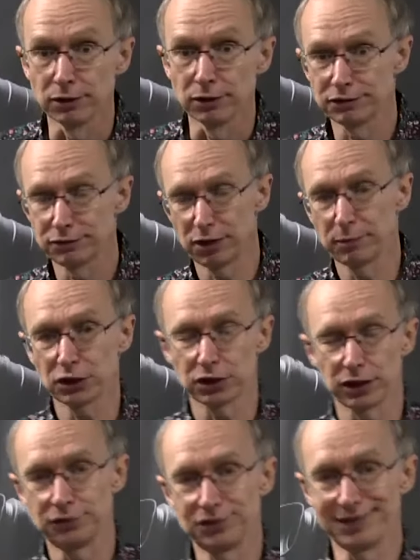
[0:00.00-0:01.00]
It's very much like
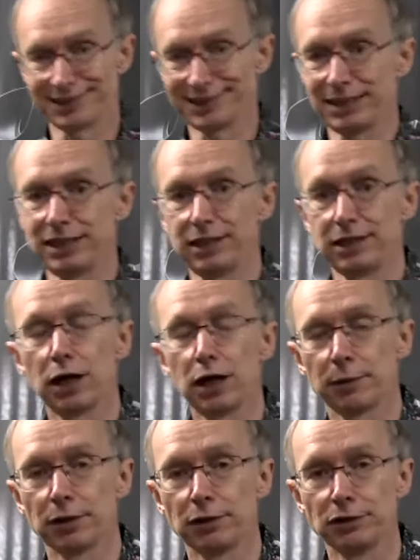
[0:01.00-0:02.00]
using the Cine EI
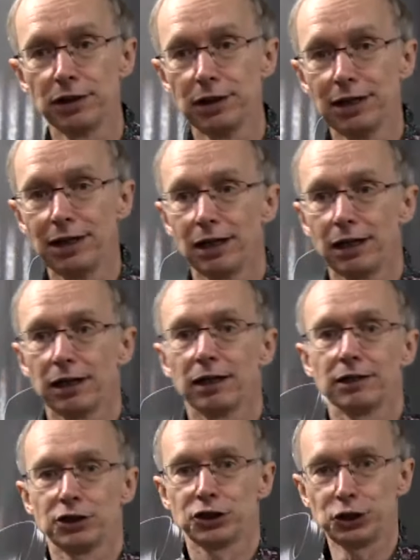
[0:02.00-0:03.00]
mode,
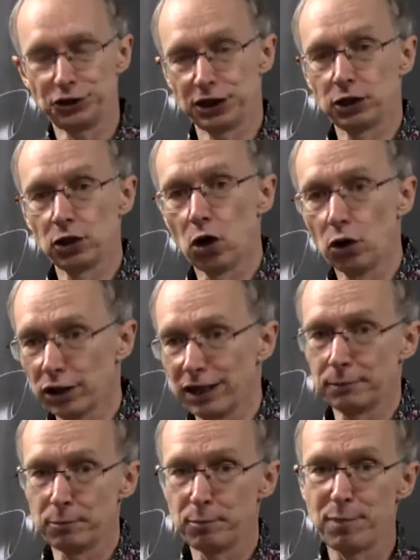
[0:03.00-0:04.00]
shooting log
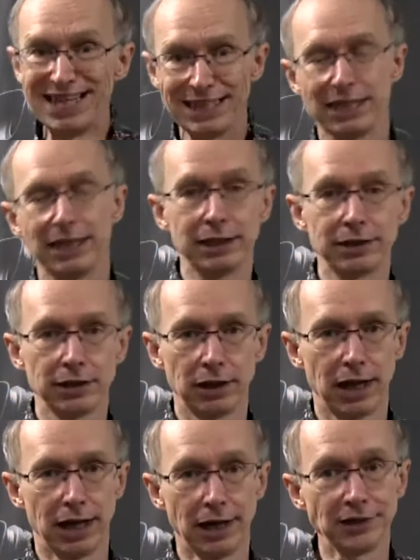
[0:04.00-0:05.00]
and baking in the
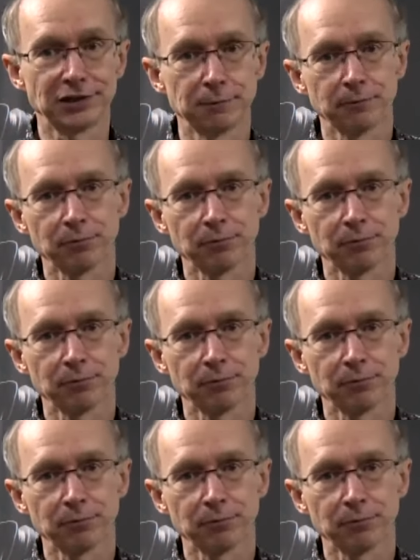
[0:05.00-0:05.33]
LUT.